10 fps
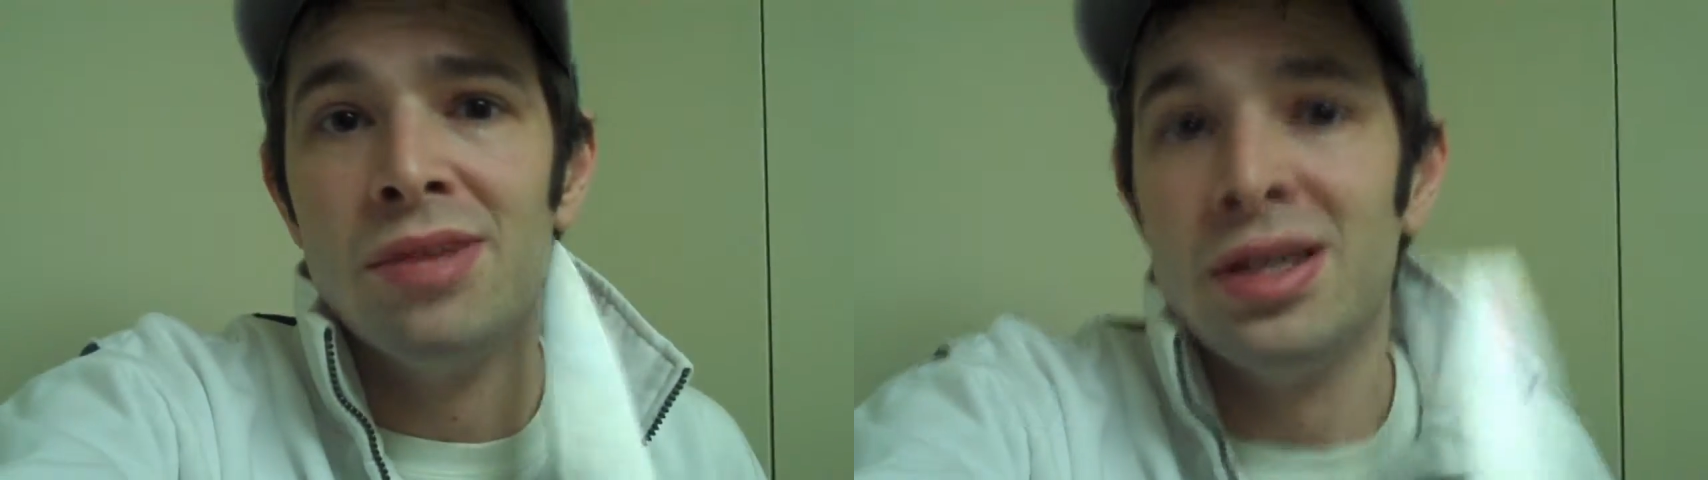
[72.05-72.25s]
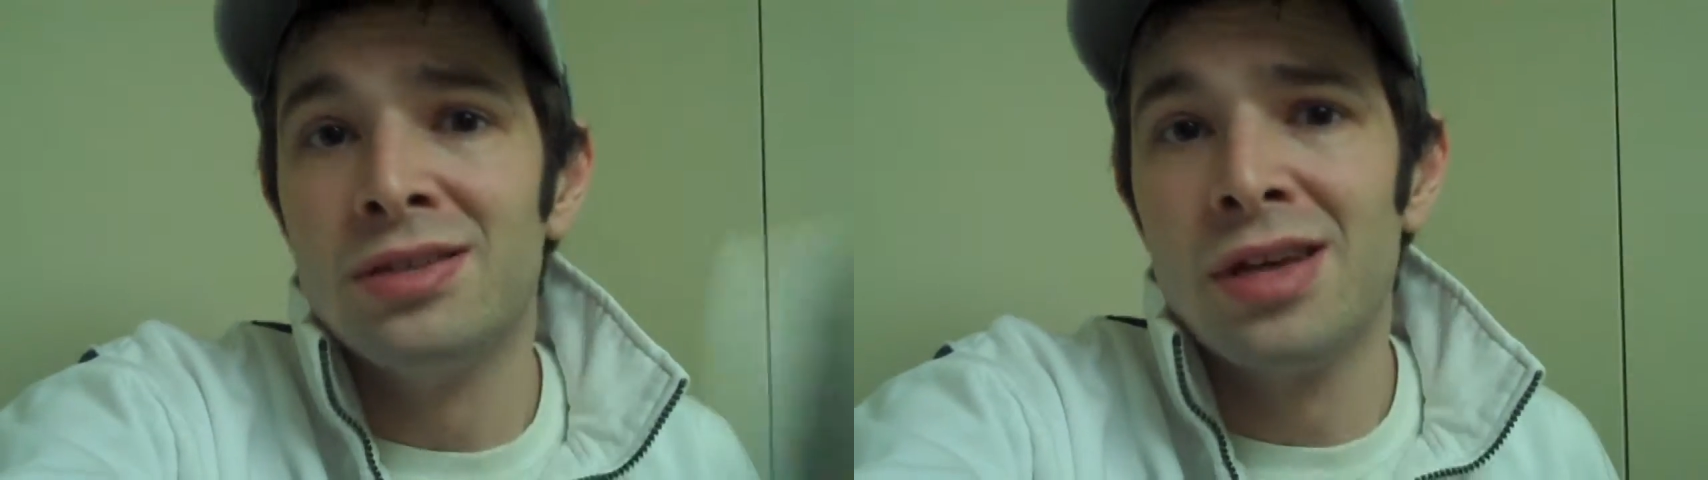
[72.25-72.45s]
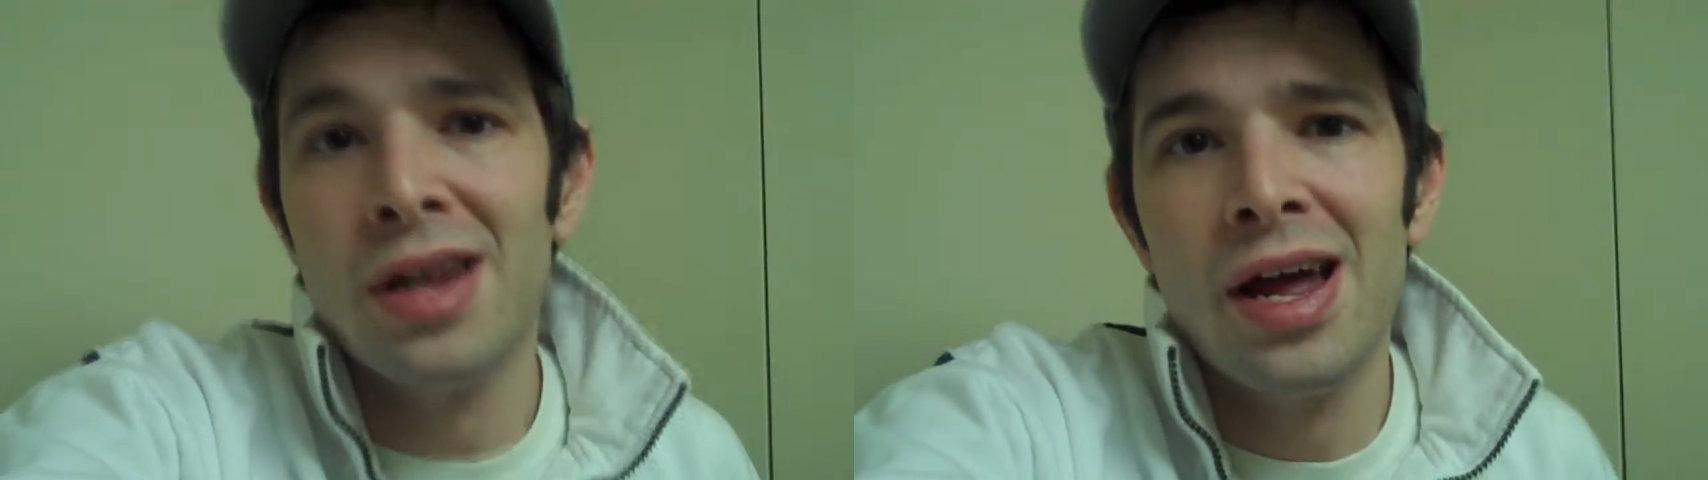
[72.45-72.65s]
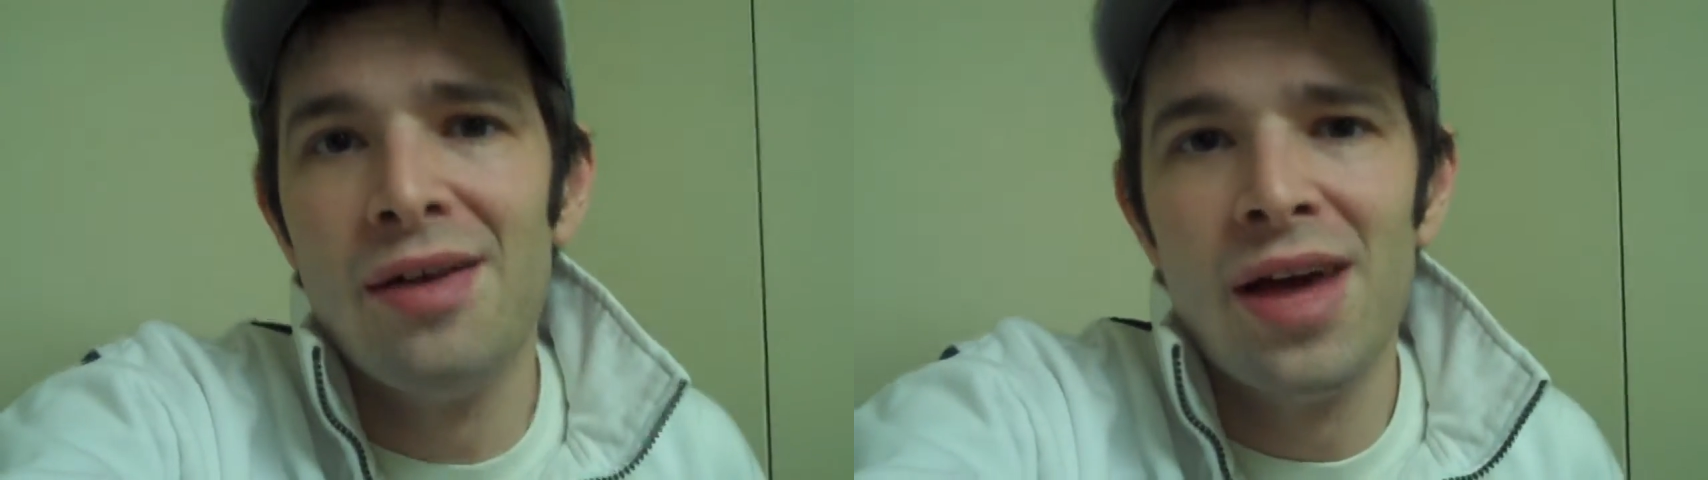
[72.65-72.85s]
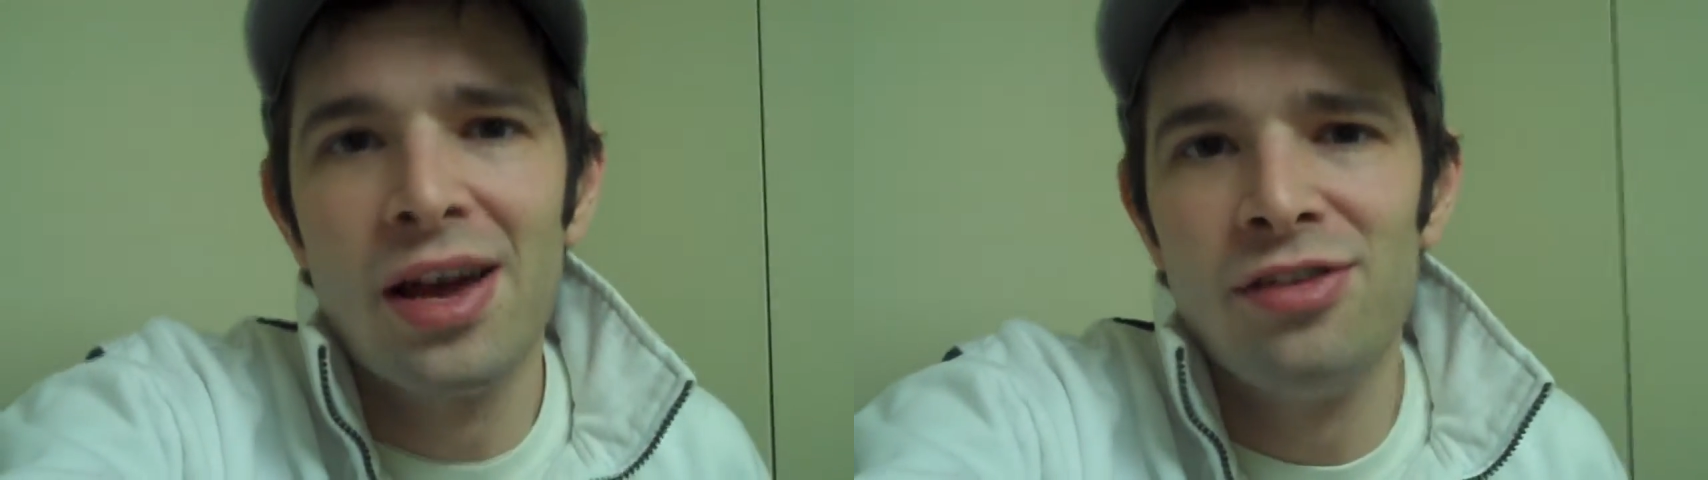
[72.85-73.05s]
it's gonna
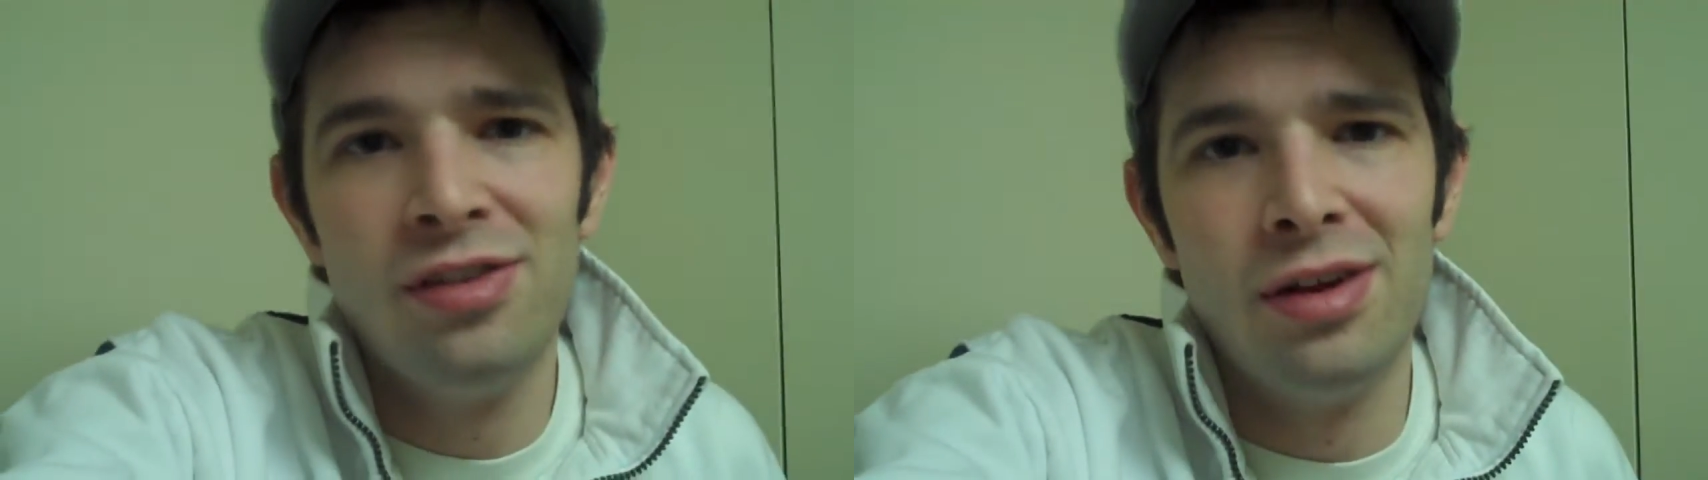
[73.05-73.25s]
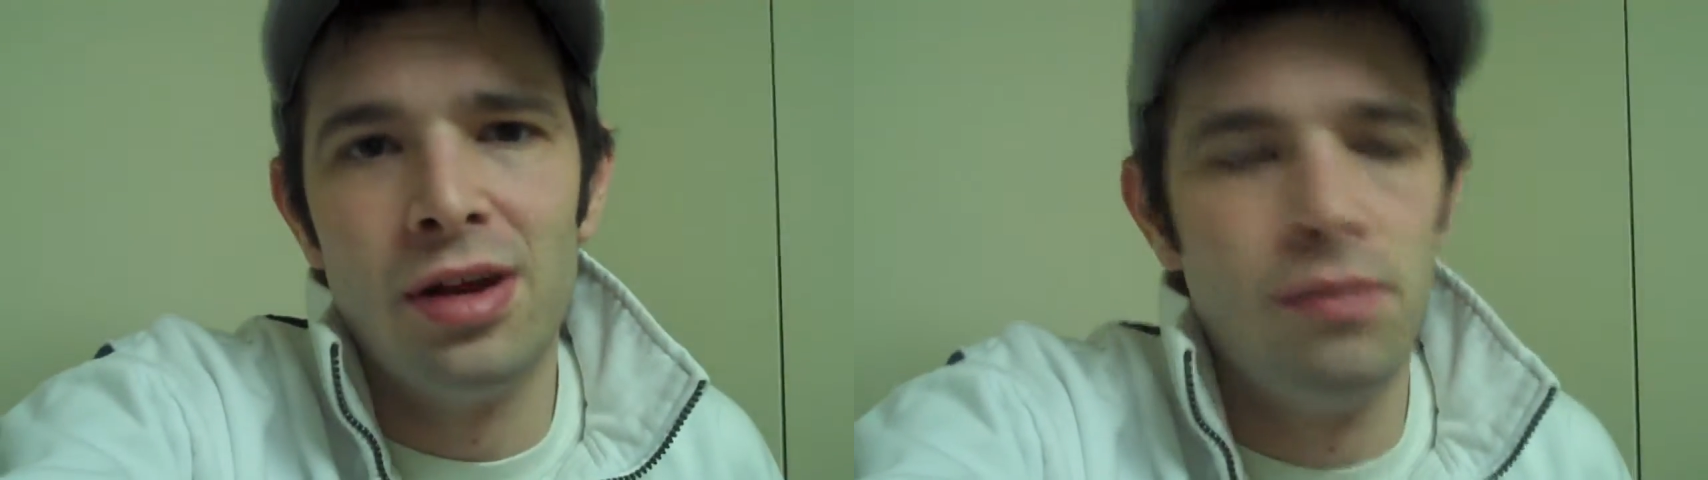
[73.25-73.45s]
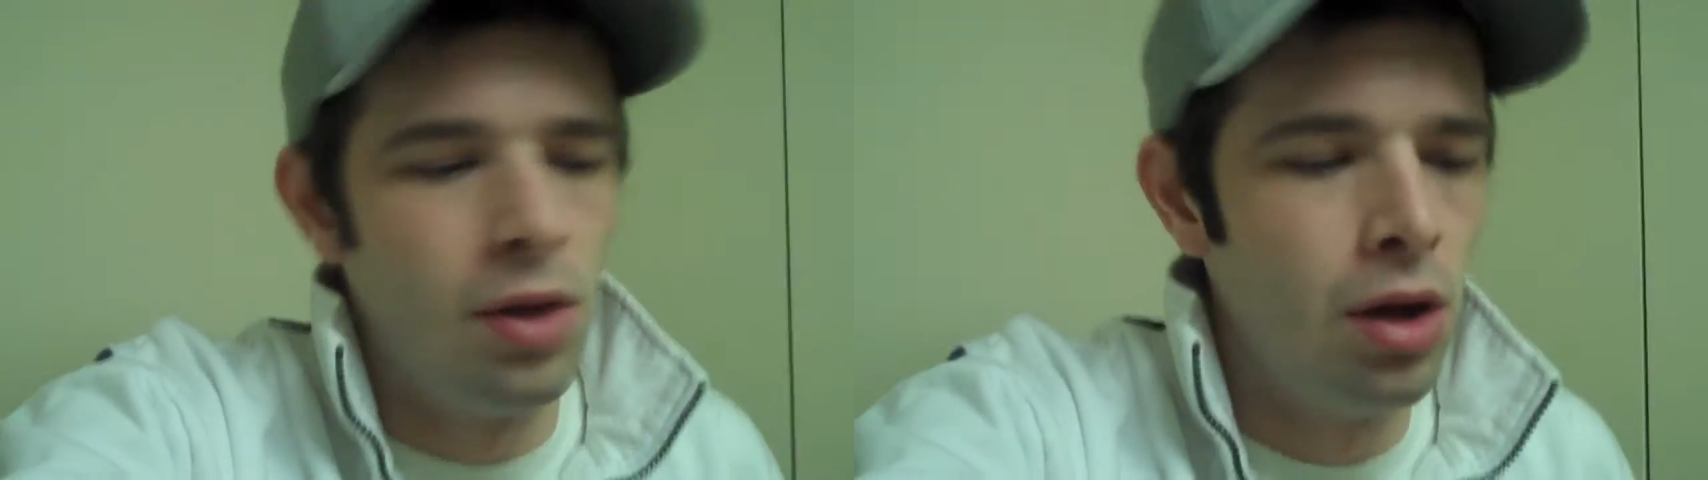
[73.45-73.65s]
have action in it.